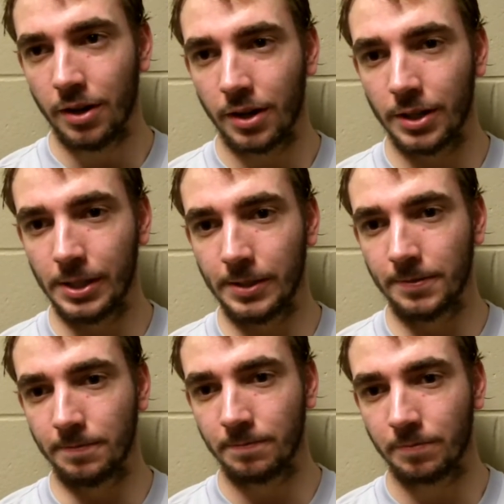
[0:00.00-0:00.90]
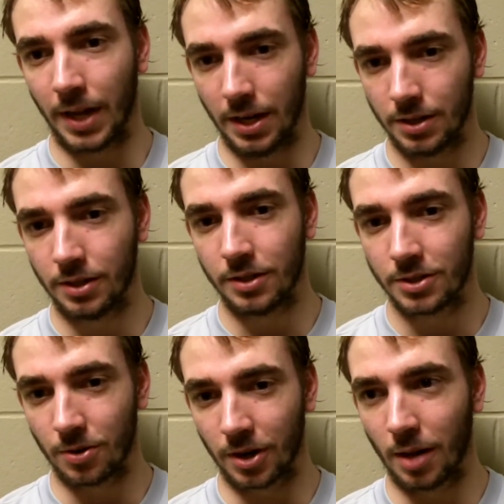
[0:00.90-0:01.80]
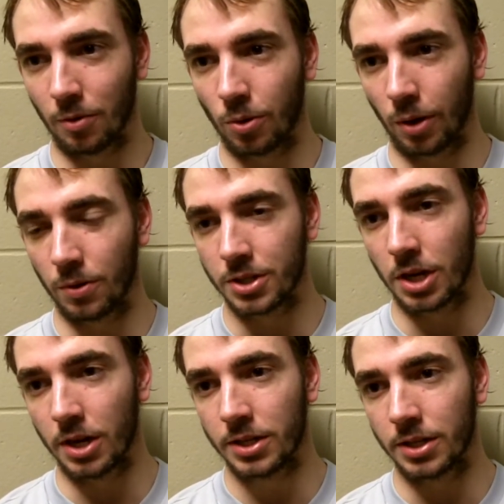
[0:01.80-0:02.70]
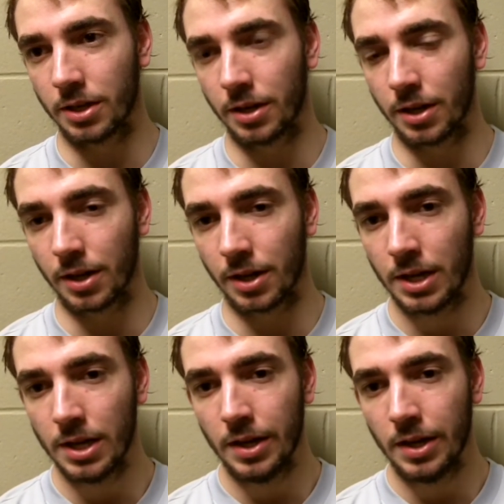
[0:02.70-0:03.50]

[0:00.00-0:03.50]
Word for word: Um, they scored a couple quick ones on us, and uh,